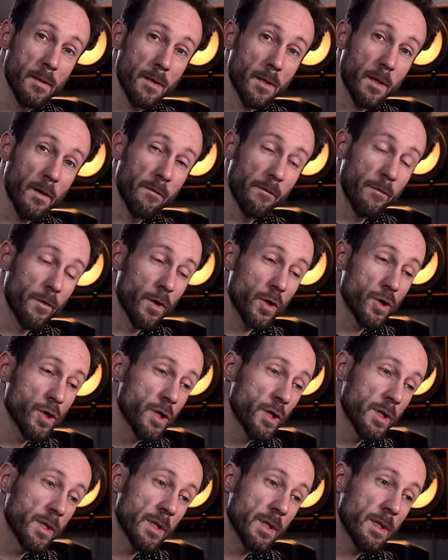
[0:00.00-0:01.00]

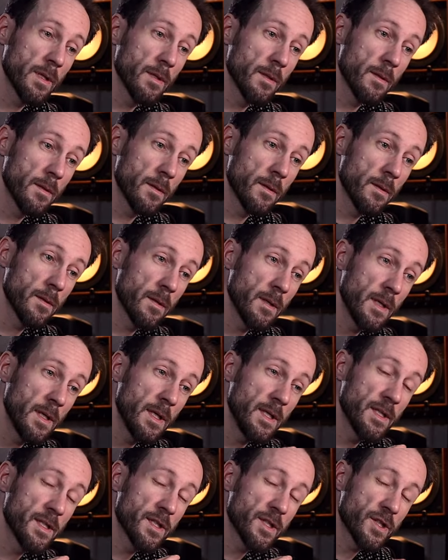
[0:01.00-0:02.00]
conversion
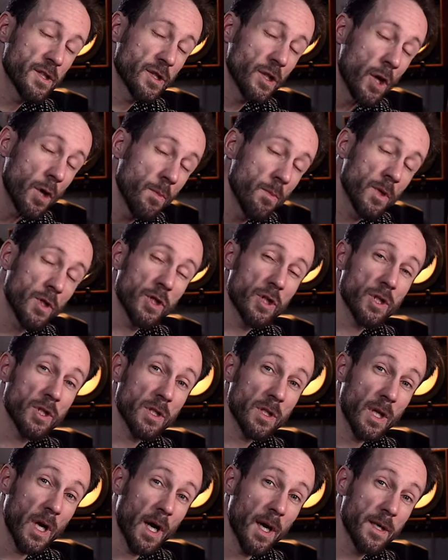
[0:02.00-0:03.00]
is so
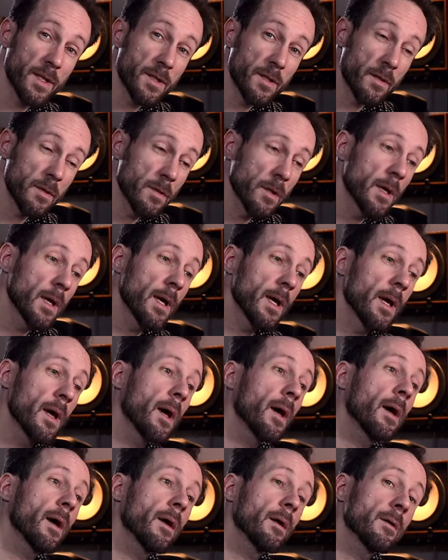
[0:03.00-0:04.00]
much tighter
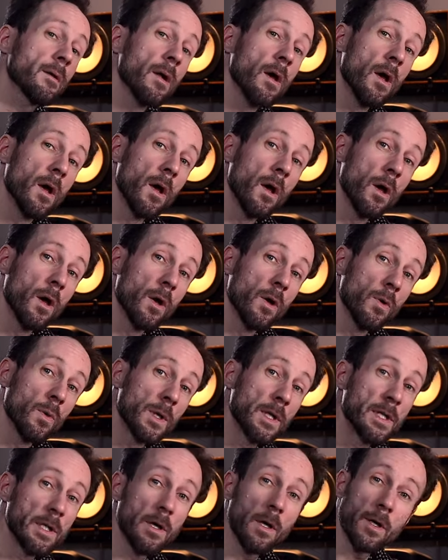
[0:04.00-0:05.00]
and
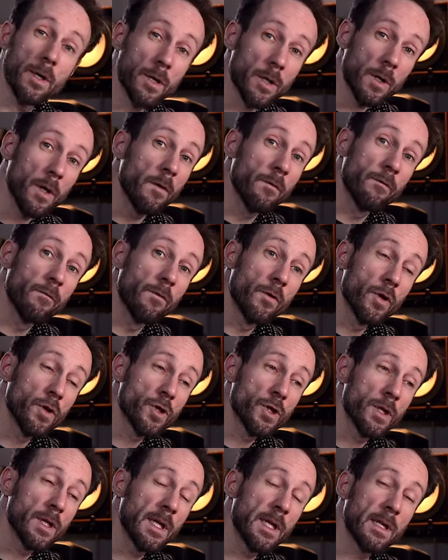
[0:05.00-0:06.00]
with the other
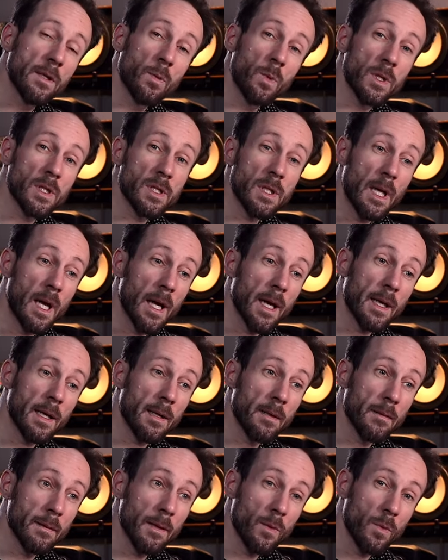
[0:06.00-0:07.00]
conversion, it was
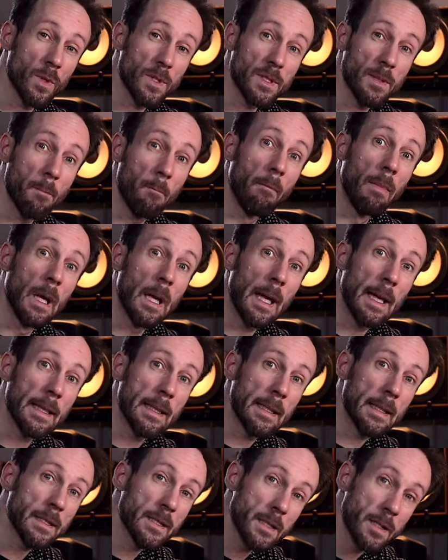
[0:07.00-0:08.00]
like there was a
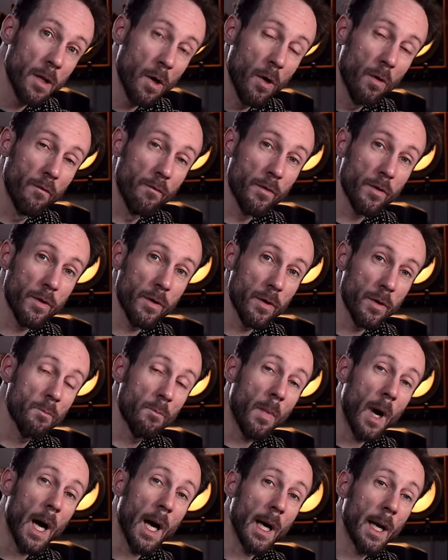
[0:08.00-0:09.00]
blanket over
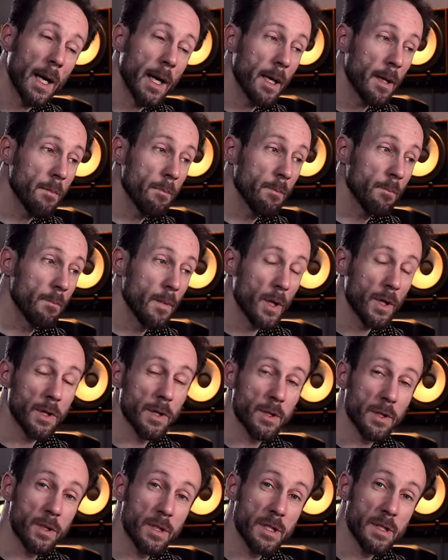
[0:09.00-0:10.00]
my
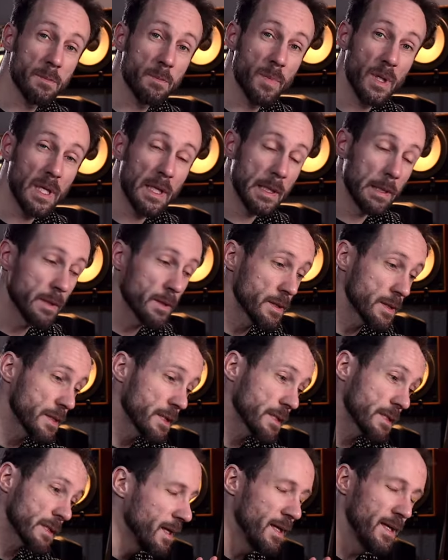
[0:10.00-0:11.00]
monitor
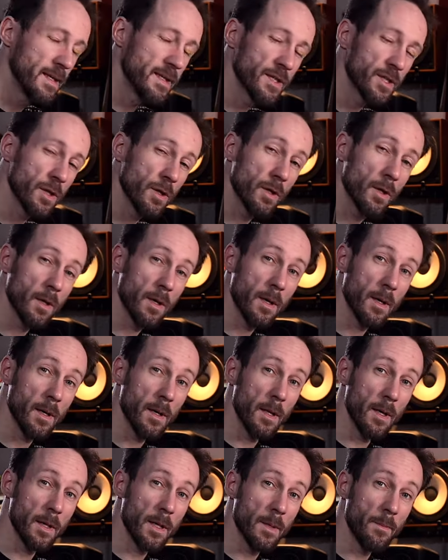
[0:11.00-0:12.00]
speakers. It's
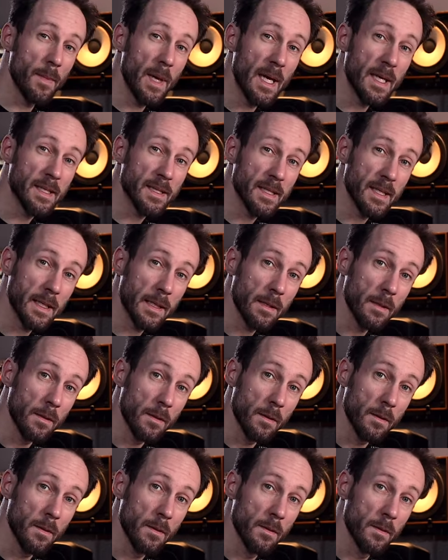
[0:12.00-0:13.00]
an amazing
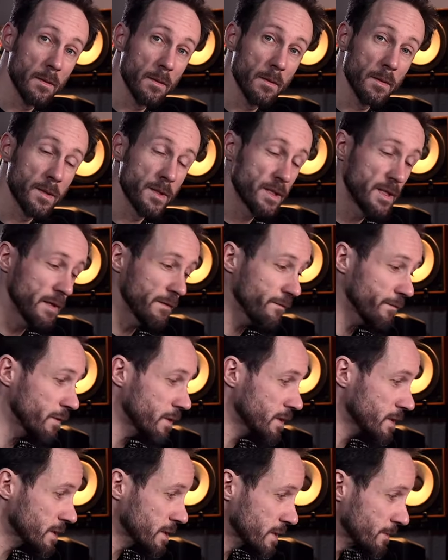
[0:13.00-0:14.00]

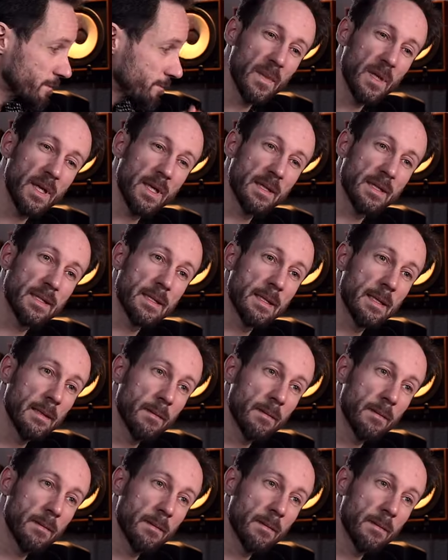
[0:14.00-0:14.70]
difference. It